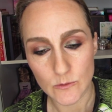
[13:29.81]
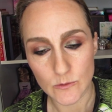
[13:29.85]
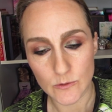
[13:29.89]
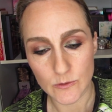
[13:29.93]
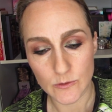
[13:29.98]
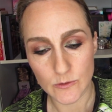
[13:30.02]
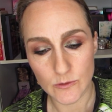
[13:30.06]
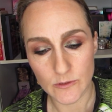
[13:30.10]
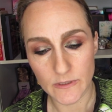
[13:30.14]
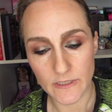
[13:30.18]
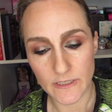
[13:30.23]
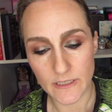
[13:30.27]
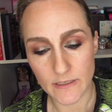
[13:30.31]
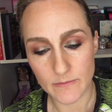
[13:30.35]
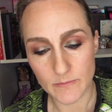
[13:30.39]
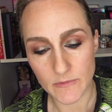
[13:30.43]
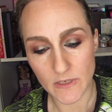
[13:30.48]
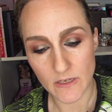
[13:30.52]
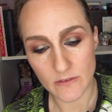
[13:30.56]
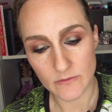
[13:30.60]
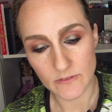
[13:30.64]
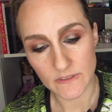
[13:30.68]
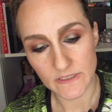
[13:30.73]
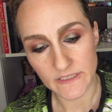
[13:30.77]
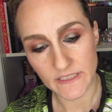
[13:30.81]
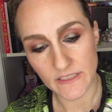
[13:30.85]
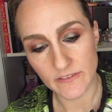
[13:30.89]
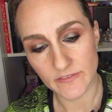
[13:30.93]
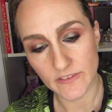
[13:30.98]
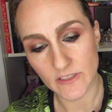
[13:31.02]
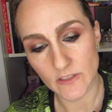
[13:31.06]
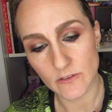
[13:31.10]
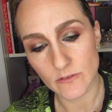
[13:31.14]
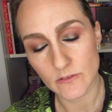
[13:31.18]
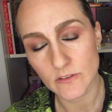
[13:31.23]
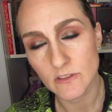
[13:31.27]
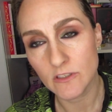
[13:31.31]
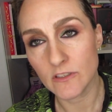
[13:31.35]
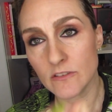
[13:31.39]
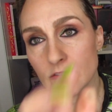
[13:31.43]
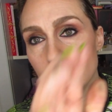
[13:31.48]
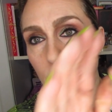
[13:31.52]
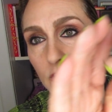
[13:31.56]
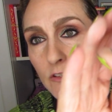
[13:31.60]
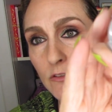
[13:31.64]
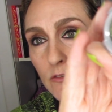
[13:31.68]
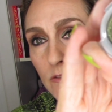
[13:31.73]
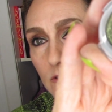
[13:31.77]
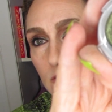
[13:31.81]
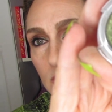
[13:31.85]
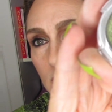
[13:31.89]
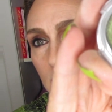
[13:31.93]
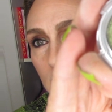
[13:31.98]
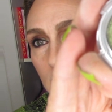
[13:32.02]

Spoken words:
Oof, I'm not really giving you a good view.